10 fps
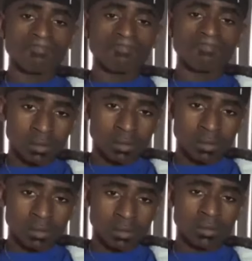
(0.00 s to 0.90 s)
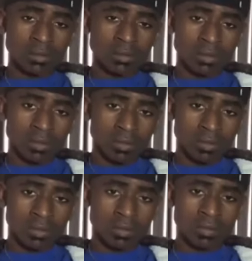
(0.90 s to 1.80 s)

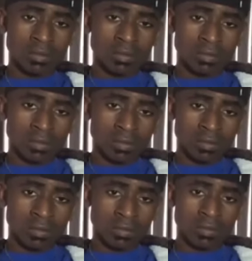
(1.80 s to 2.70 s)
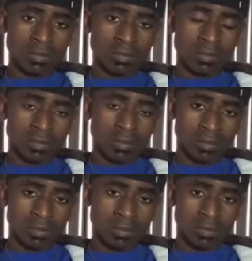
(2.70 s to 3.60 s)

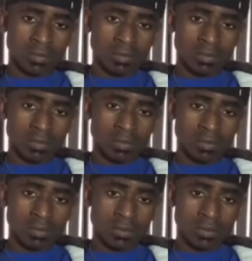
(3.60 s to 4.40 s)
(not speaking)